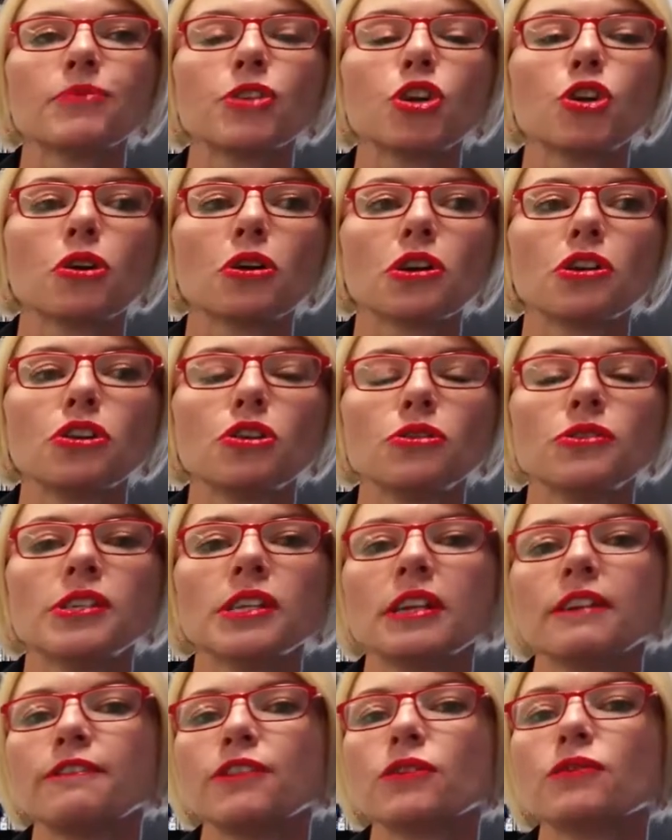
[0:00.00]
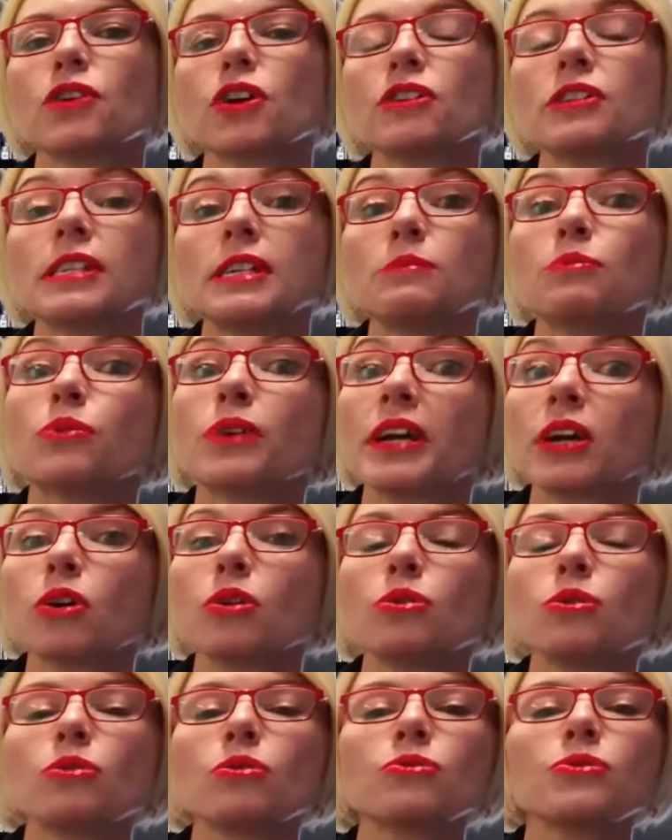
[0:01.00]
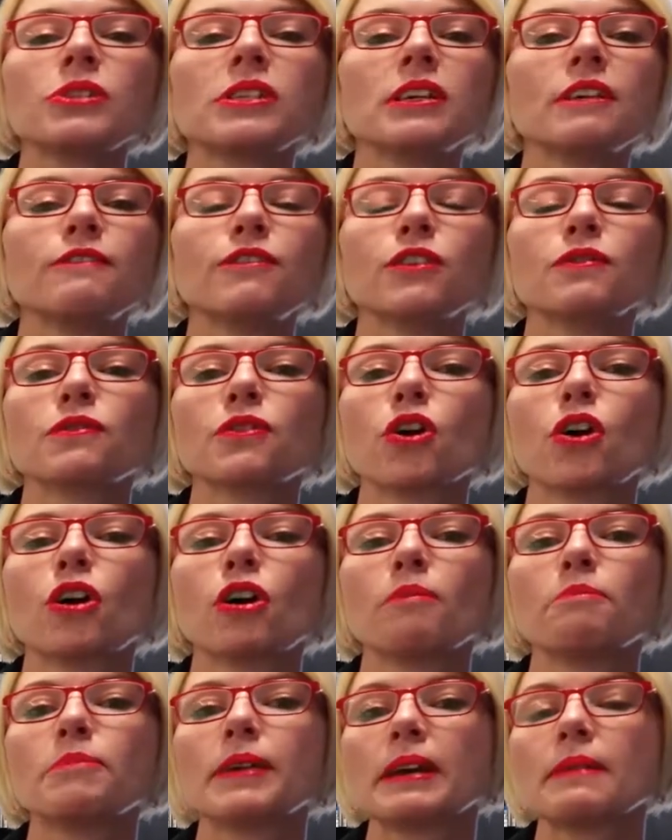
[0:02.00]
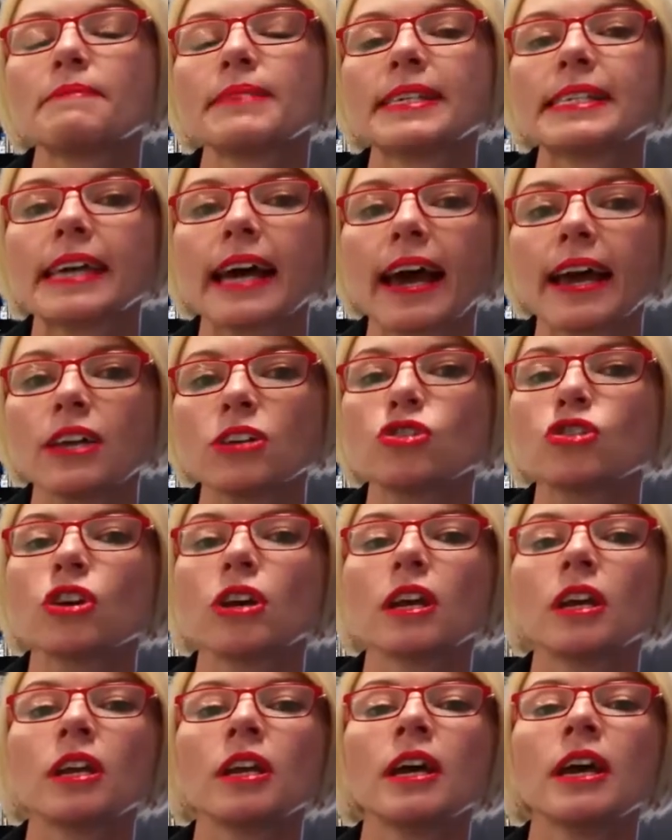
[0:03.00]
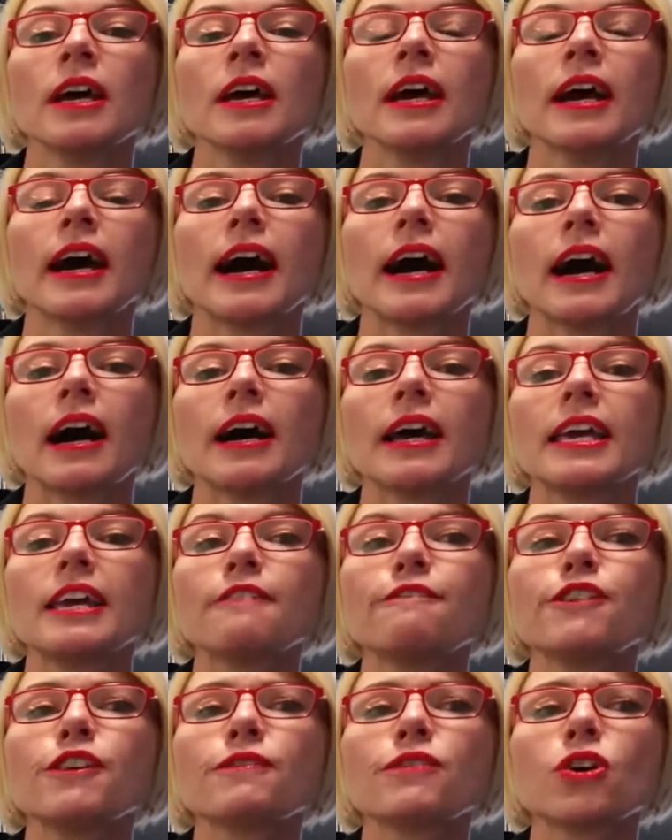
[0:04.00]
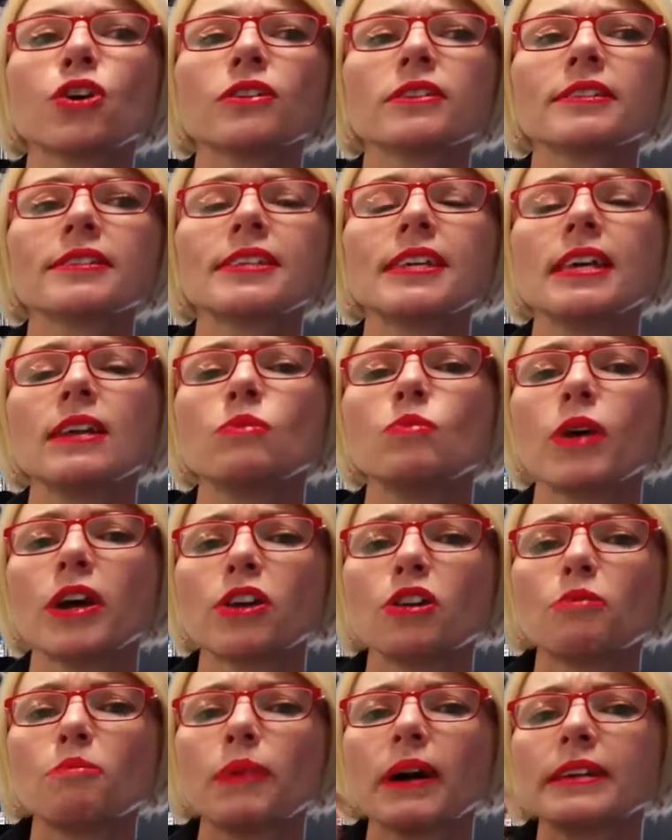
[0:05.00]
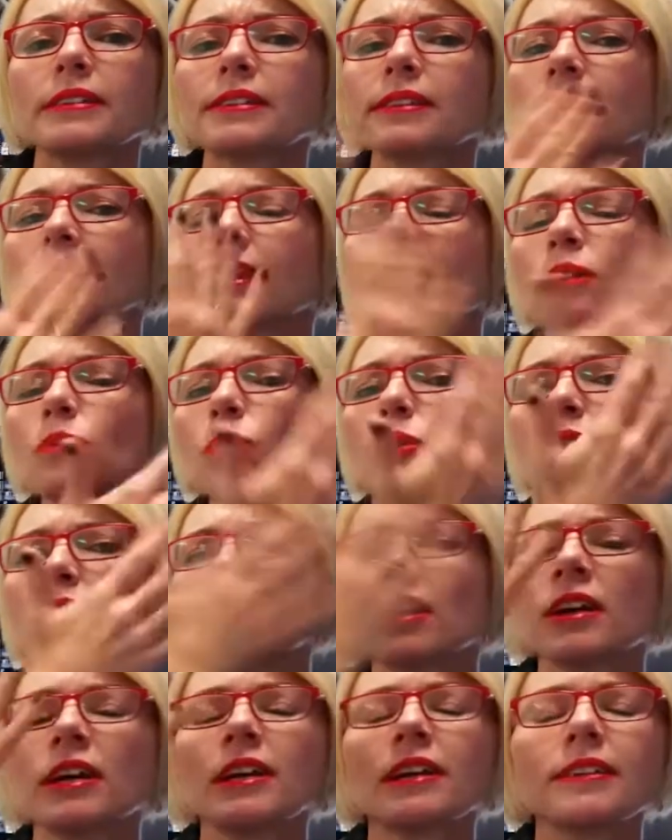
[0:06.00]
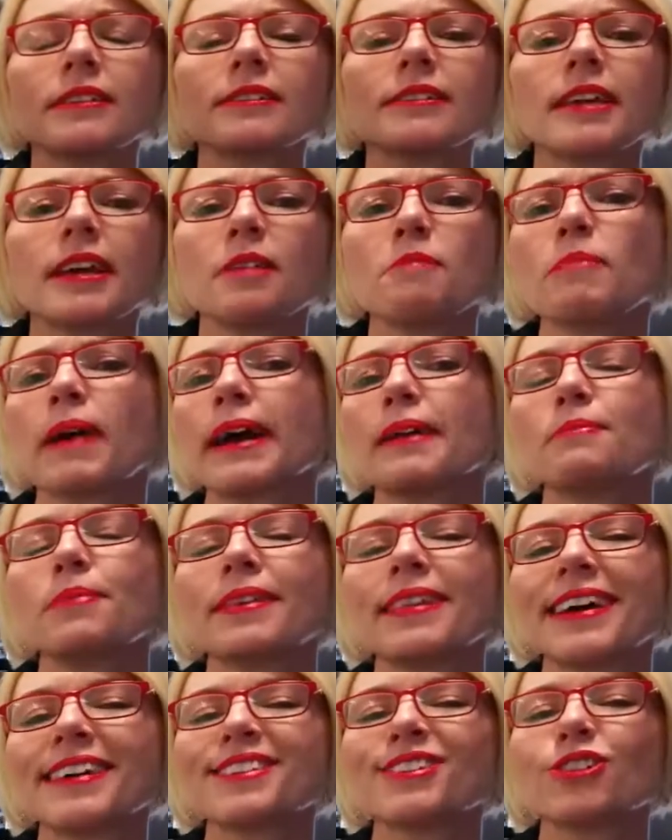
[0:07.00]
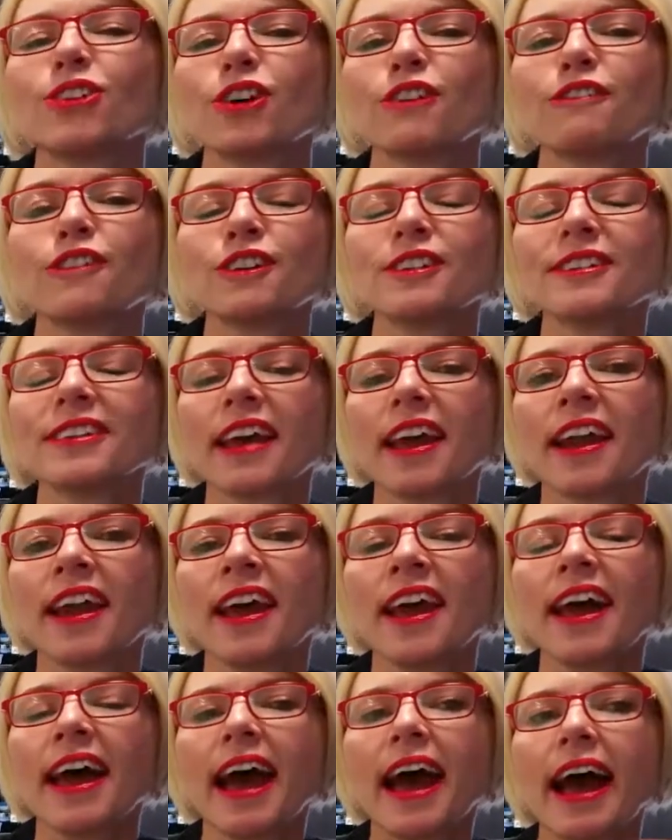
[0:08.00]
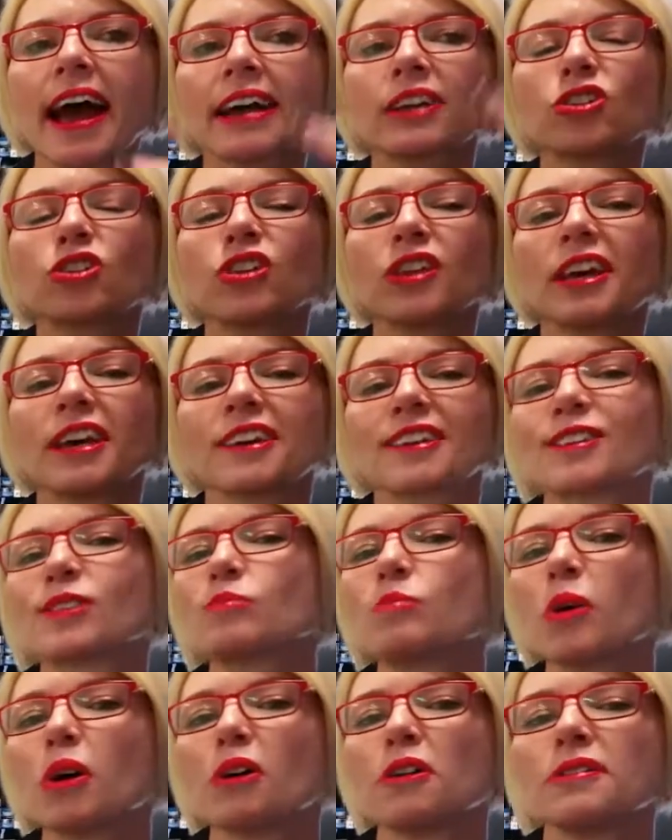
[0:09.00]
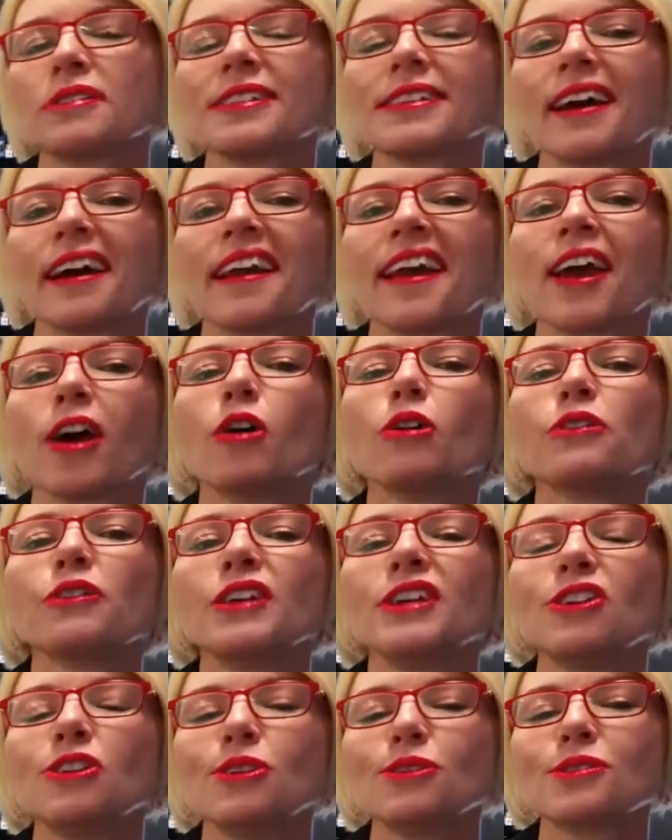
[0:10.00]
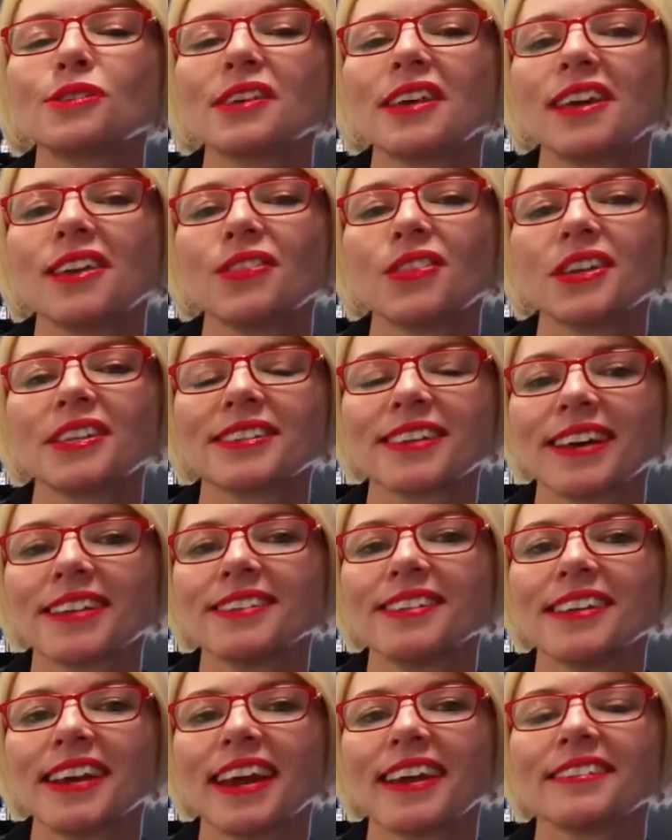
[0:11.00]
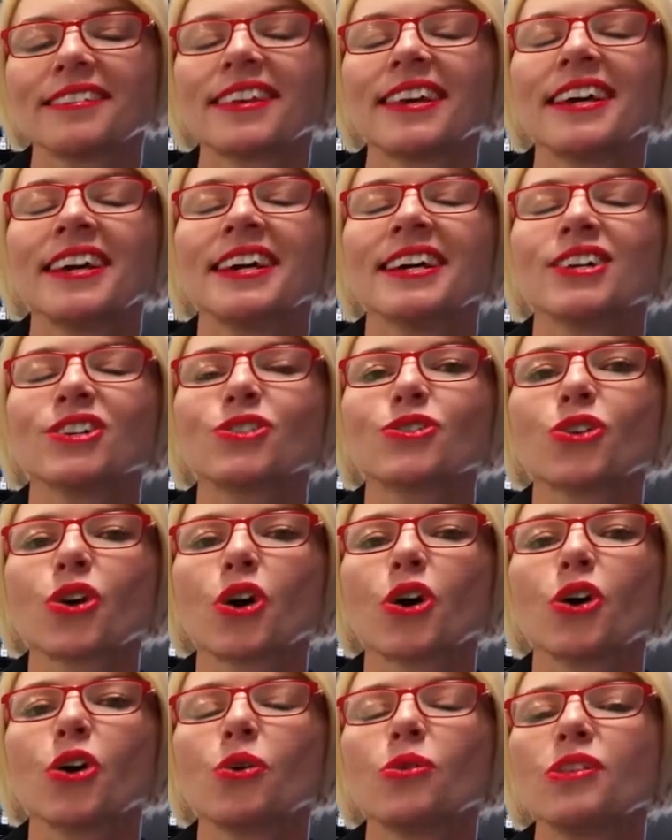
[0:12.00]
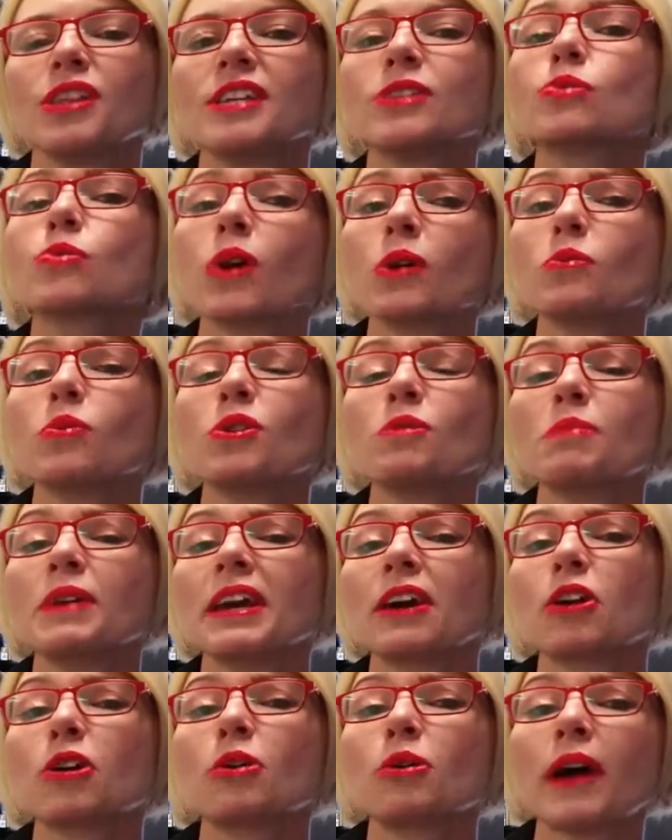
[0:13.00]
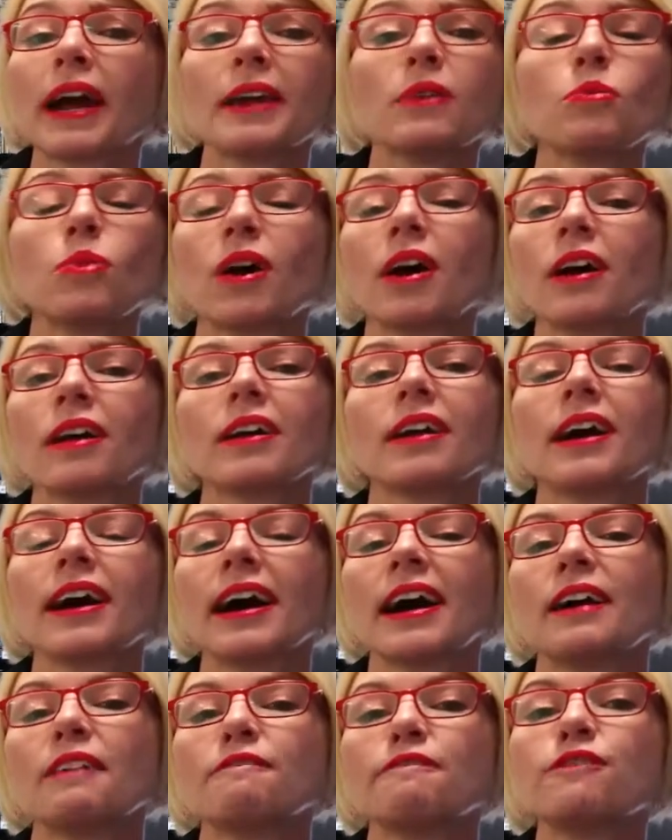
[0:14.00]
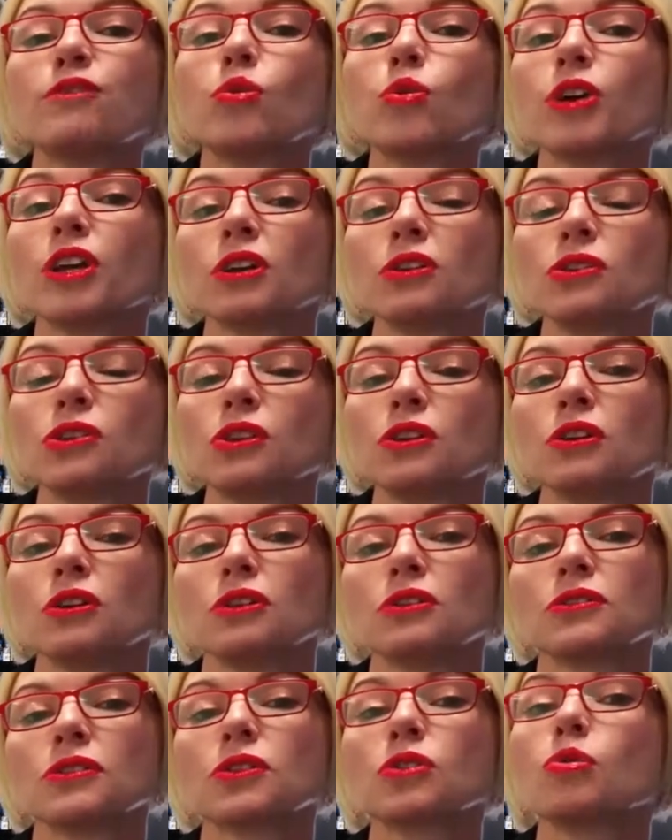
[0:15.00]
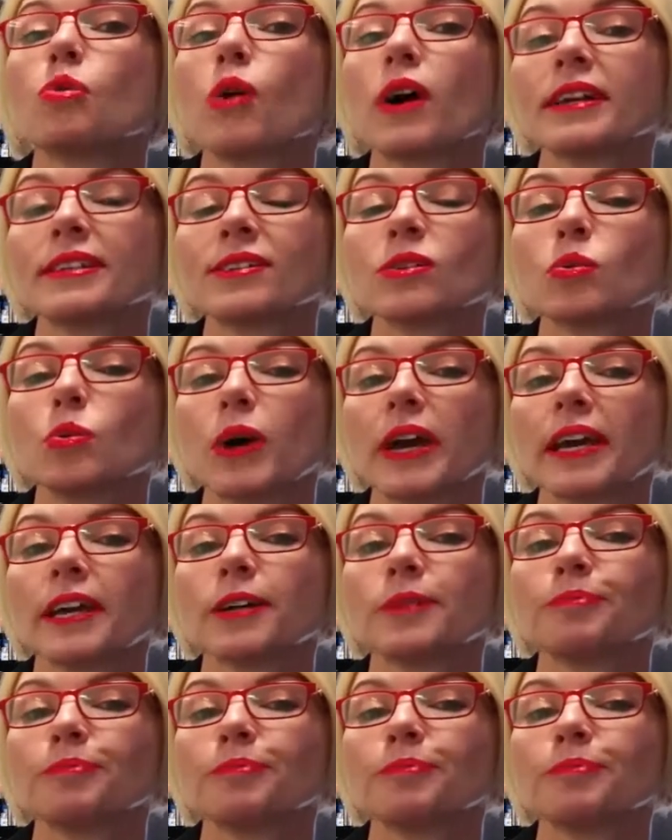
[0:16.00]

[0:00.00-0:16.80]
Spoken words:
you could use it if you've got deep wrinkles, if you've got pigmentation, if you've got skin where you basically want to sandpaper that surface and actually expose that healthy new skin that's underneath. So this one would be a great one for you to use twice a week.